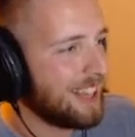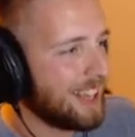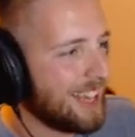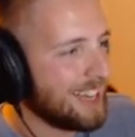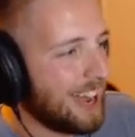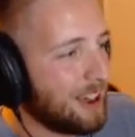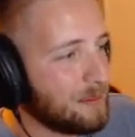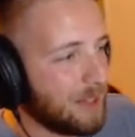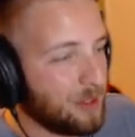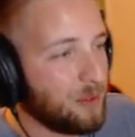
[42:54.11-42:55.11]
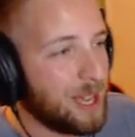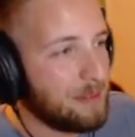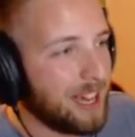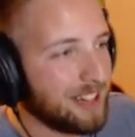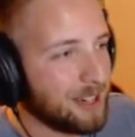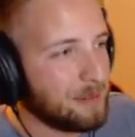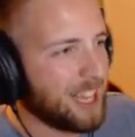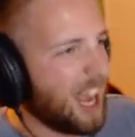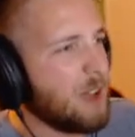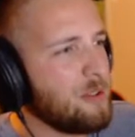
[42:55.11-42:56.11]
And now I'm like way better. I'm like,
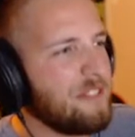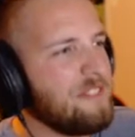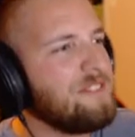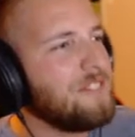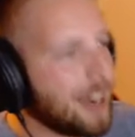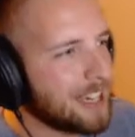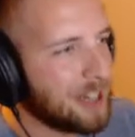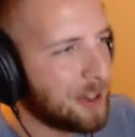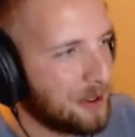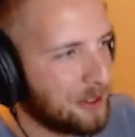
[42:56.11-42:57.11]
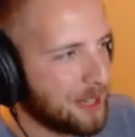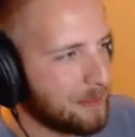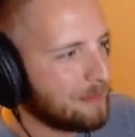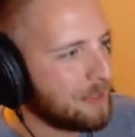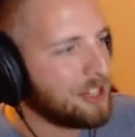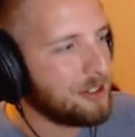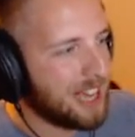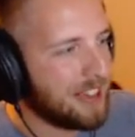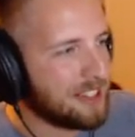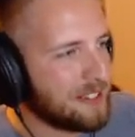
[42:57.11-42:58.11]
I would fucking own them. But no
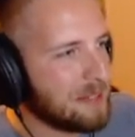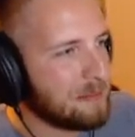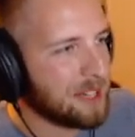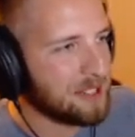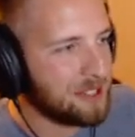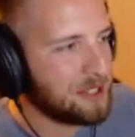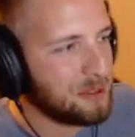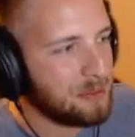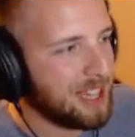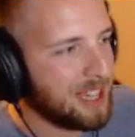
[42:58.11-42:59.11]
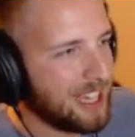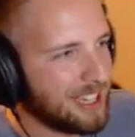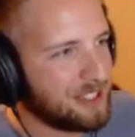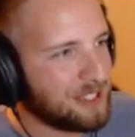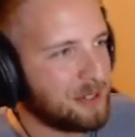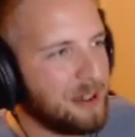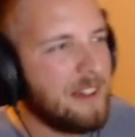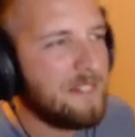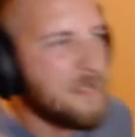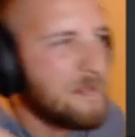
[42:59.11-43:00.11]
doubt they've gotten better too. But like also,
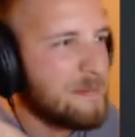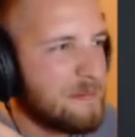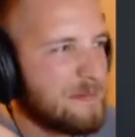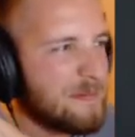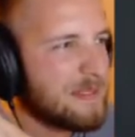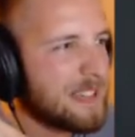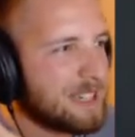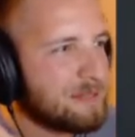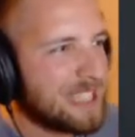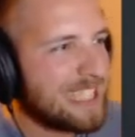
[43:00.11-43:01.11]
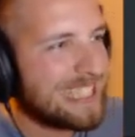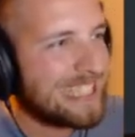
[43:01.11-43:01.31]
I would get that